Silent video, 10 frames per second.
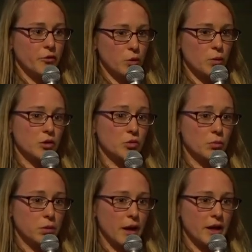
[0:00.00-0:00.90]
If you
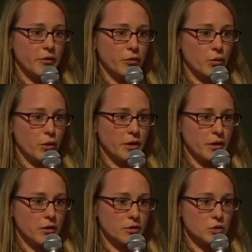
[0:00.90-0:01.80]
want to apply
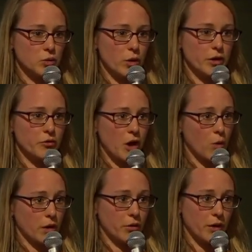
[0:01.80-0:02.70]
to one of
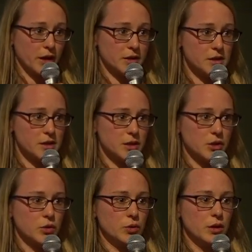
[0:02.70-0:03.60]
our
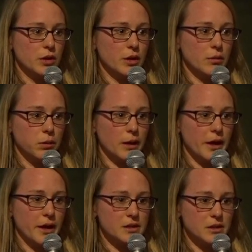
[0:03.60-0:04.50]
grants, you
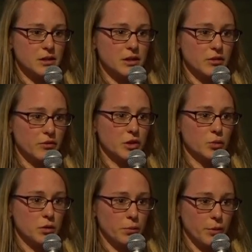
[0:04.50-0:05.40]
apply as an
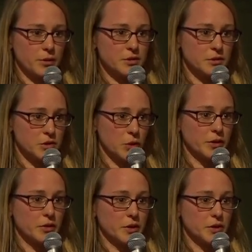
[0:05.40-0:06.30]
individual person,
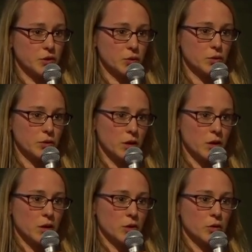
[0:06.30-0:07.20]
so it's you
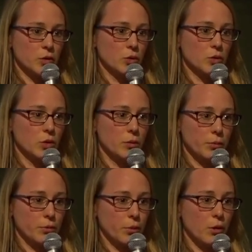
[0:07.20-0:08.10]

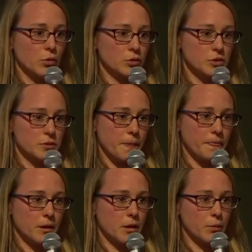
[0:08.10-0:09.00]
who propose
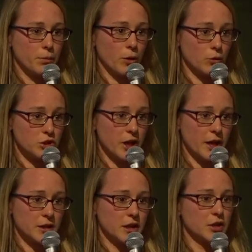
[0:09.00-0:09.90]
a
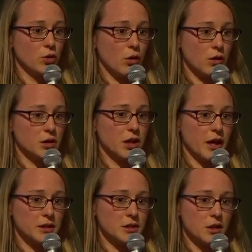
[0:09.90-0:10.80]
project and you
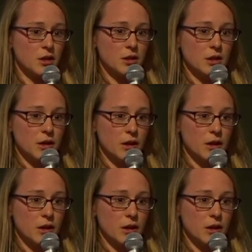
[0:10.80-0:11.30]
contact